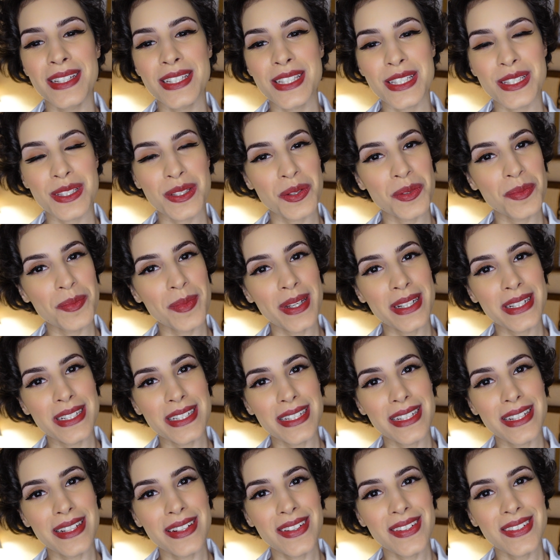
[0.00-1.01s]
So, my
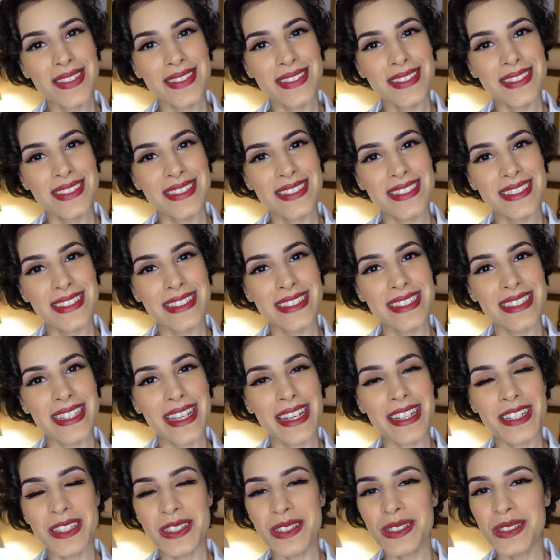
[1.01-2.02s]
dear,
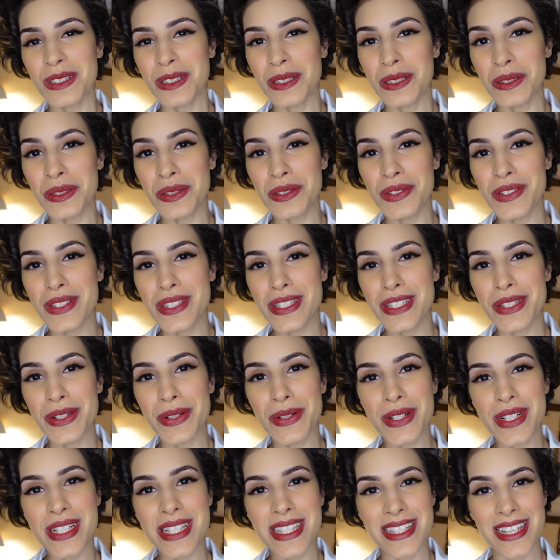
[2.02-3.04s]
that concludes
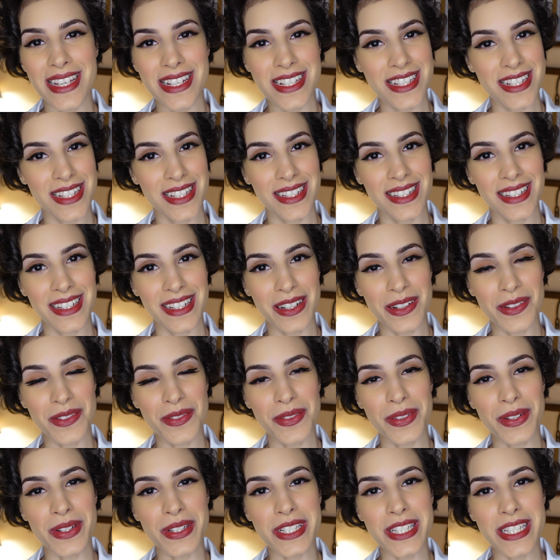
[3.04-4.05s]
your session here
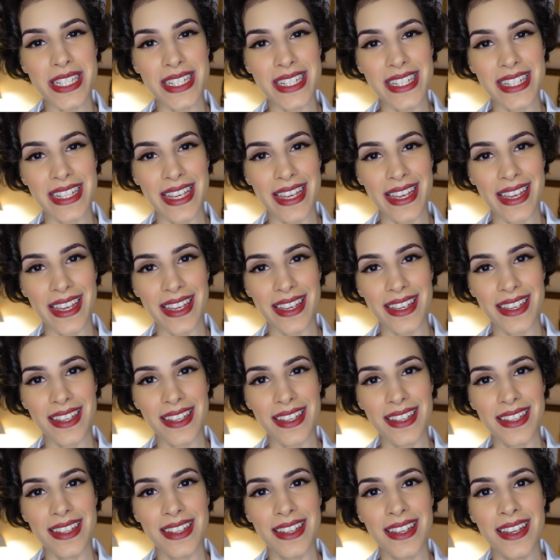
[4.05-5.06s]
for today.
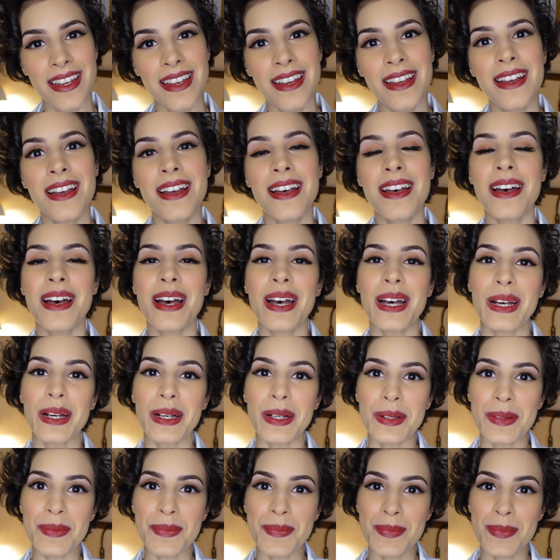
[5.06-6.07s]

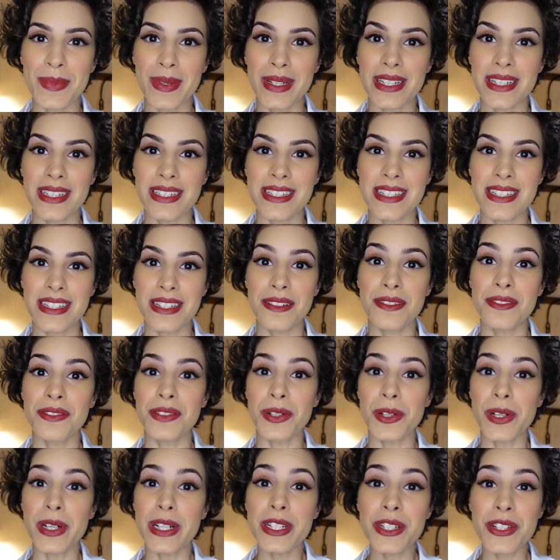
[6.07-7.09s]
But if
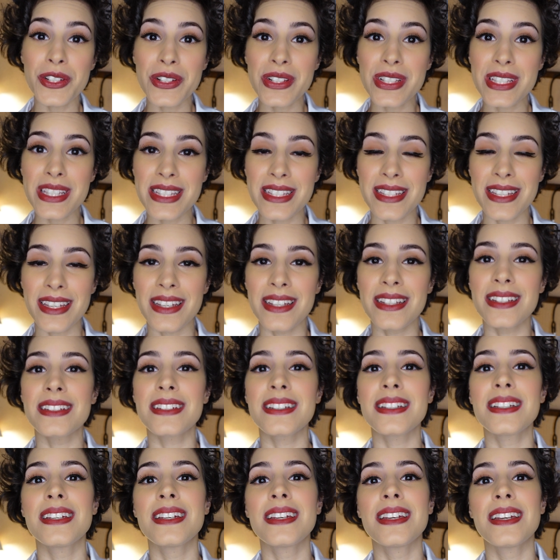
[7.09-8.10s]
you're interested,
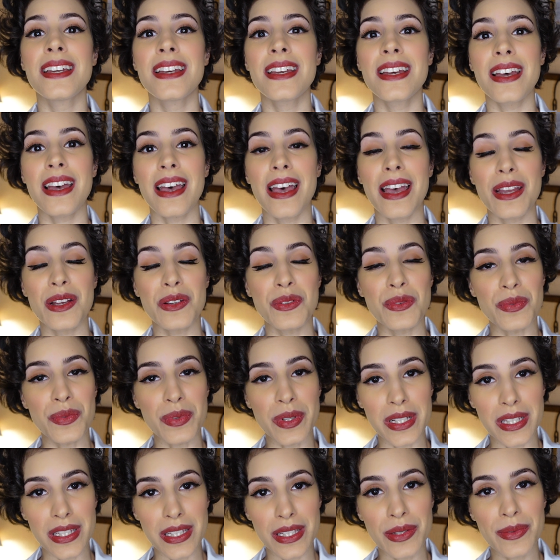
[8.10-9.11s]
I
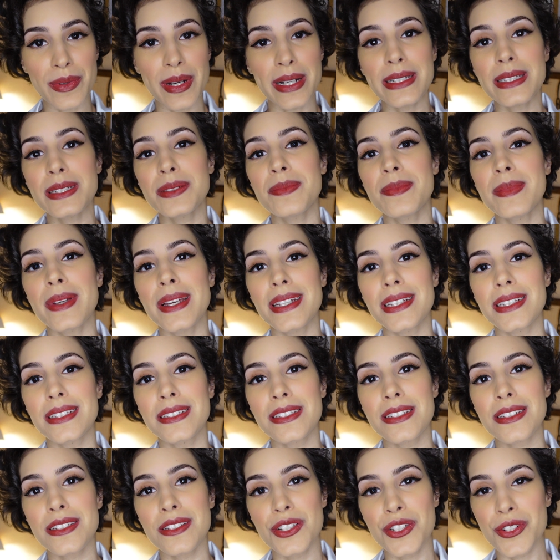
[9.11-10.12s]
really
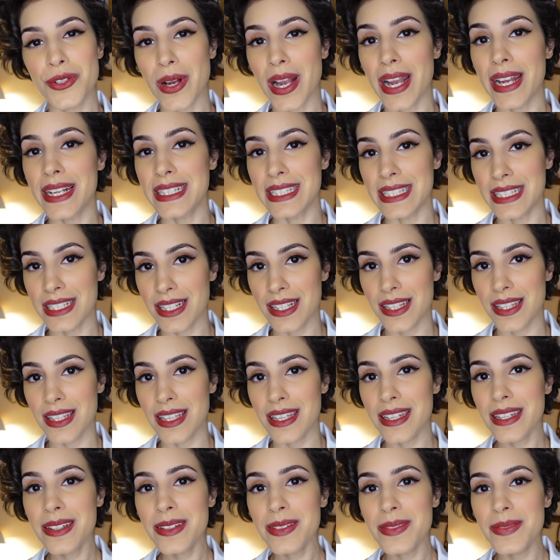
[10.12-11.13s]
recommend dry
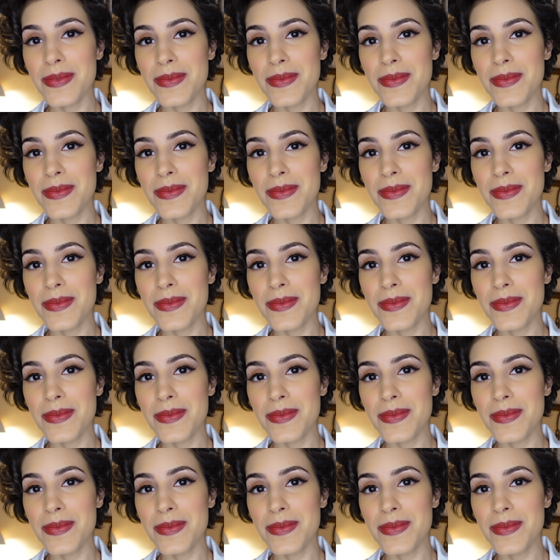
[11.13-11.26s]
needling.